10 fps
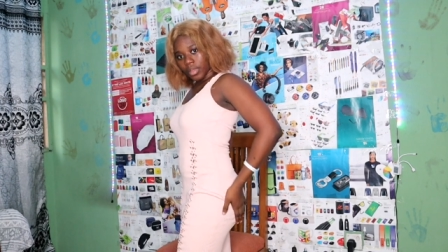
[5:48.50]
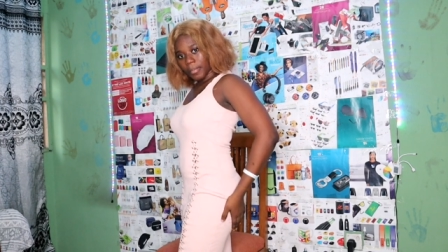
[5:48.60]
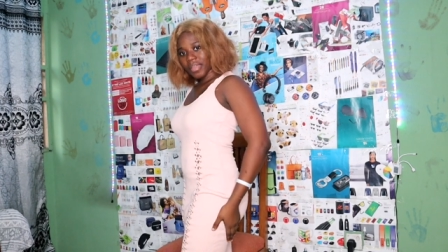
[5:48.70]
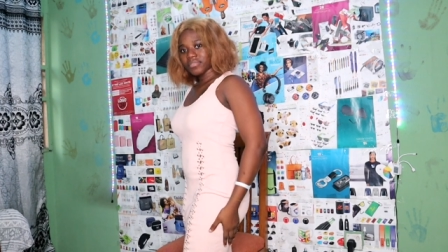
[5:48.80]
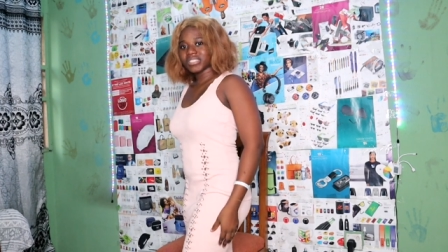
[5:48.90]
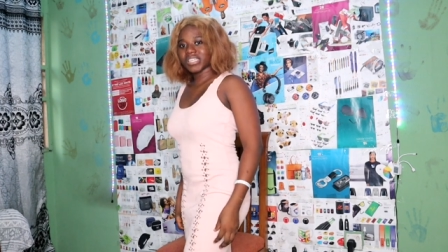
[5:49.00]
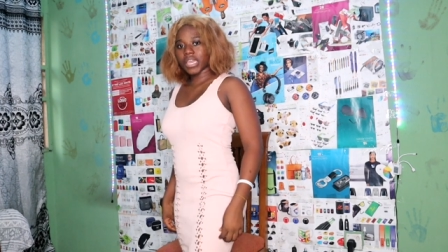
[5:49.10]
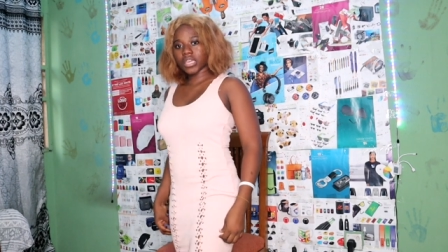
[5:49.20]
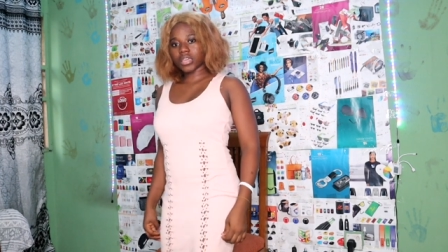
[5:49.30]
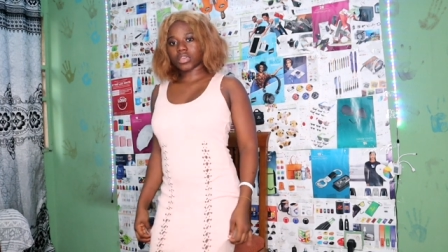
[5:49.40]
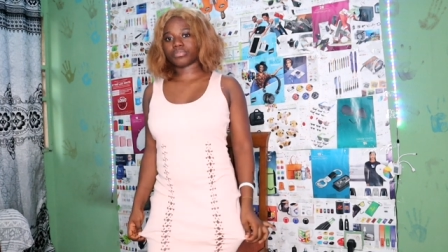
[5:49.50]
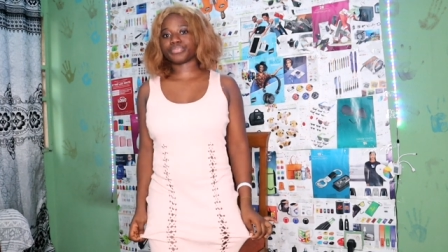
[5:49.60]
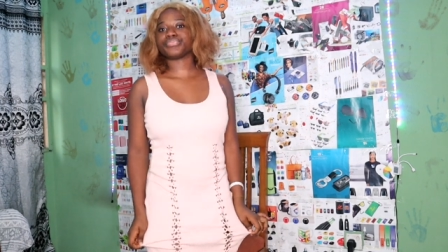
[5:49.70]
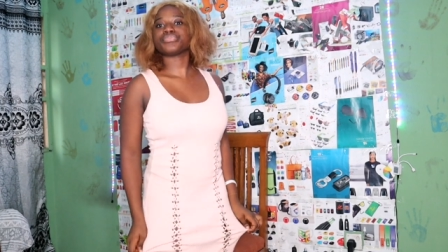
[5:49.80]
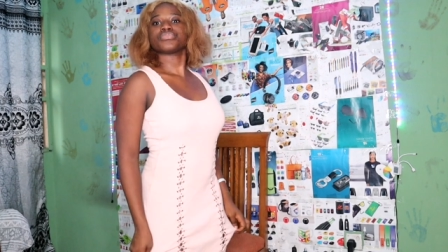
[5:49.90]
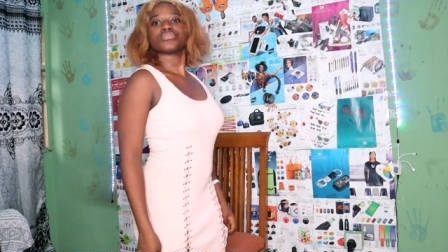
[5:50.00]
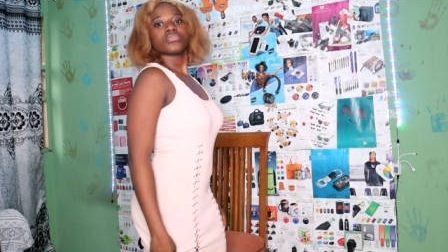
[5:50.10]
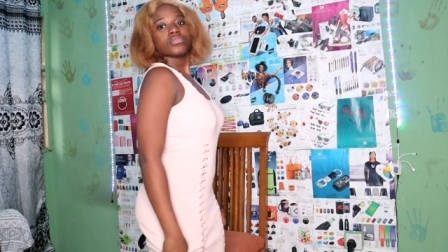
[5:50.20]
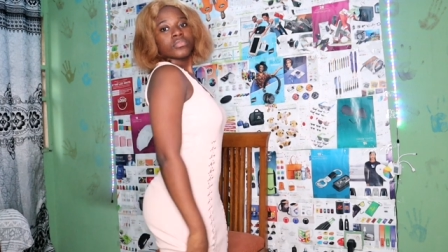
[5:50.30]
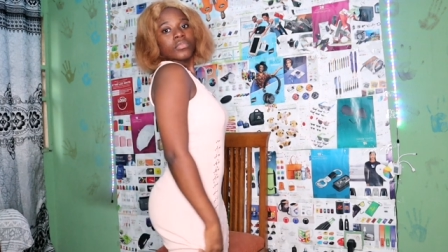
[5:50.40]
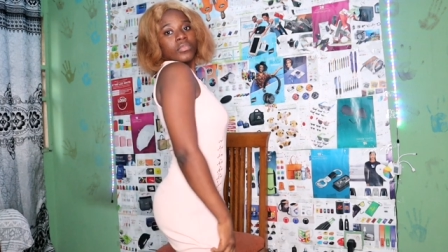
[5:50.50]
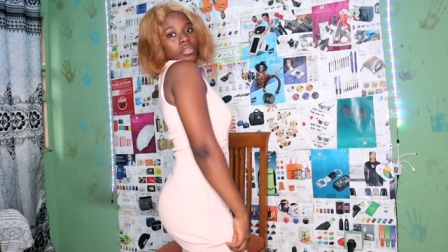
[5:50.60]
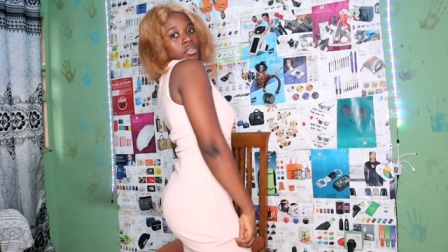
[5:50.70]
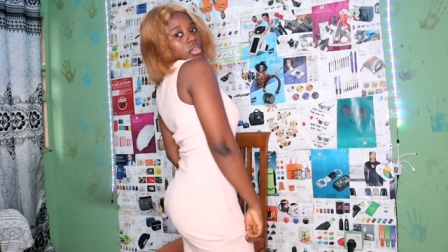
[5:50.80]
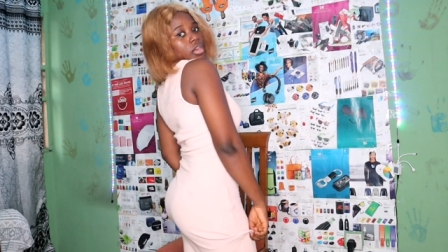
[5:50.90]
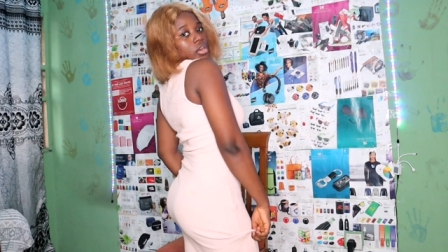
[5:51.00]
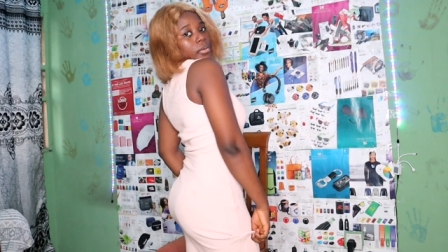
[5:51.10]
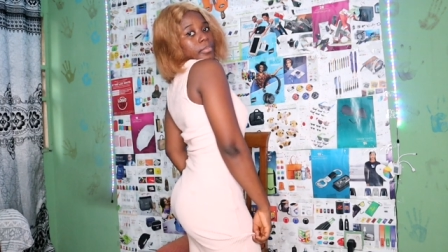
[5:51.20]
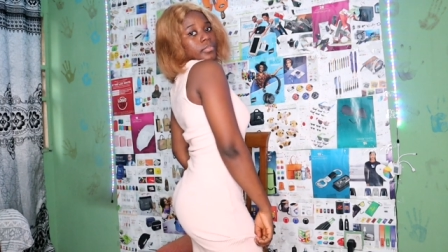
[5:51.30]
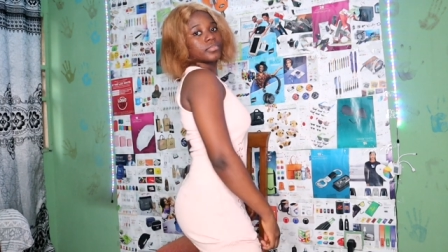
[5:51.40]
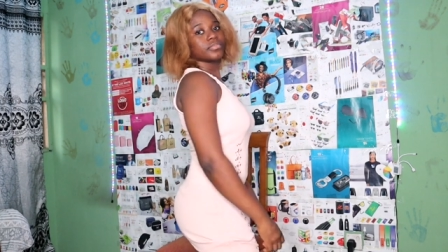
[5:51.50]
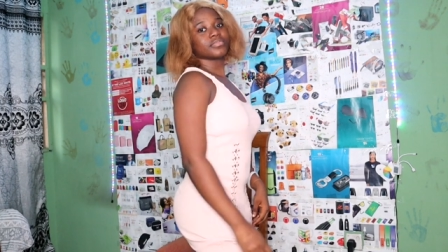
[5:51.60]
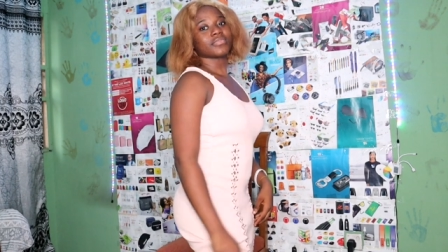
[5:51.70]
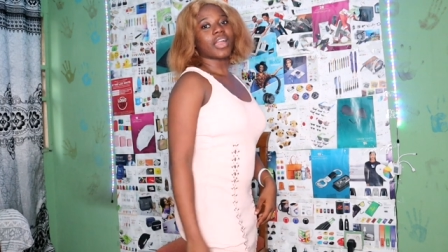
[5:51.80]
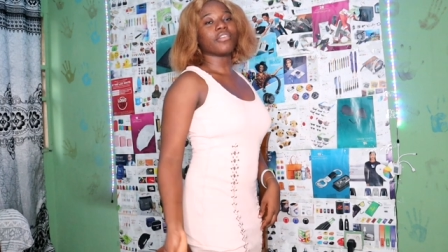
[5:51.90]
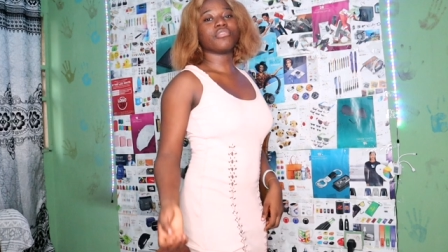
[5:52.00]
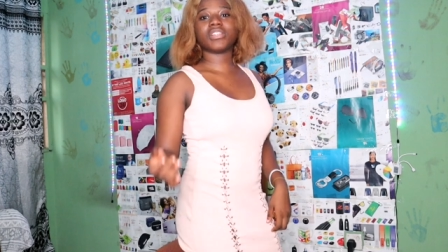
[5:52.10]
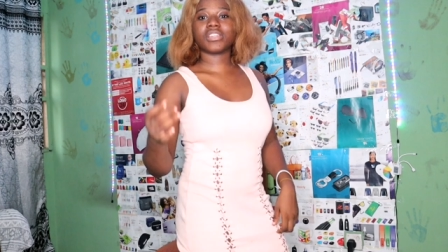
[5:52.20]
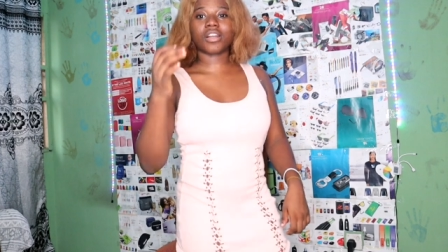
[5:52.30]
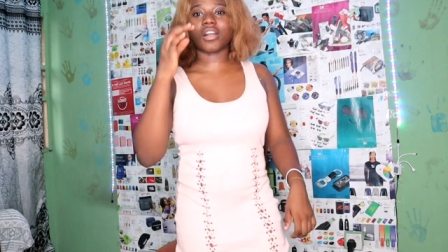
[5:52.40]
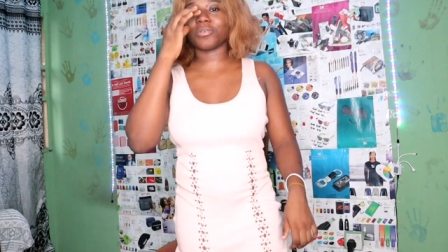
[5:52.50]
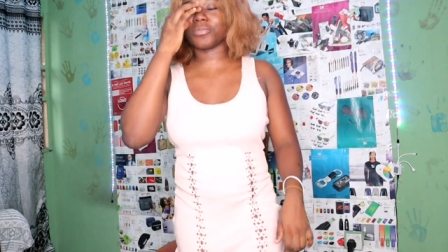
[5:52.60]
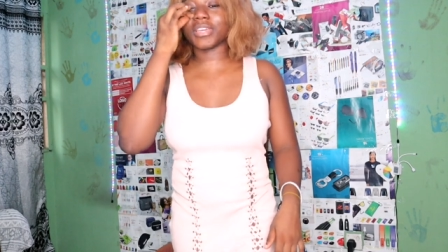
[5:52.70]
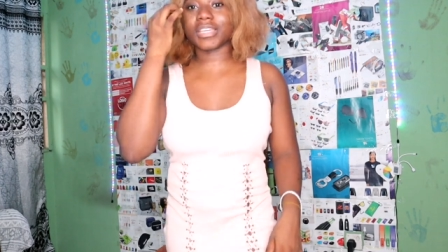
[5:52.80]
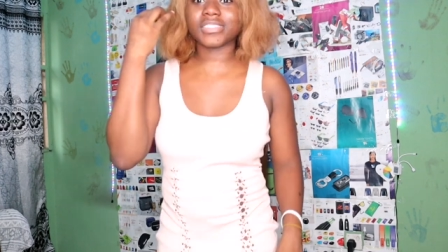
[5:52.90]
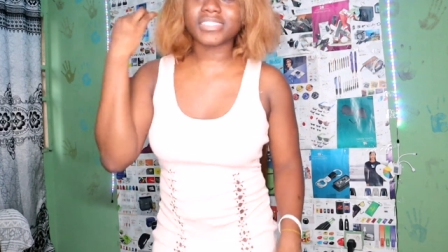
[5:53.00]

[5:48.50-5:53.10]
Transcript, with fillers: I might even take it. Yup. I really can't wait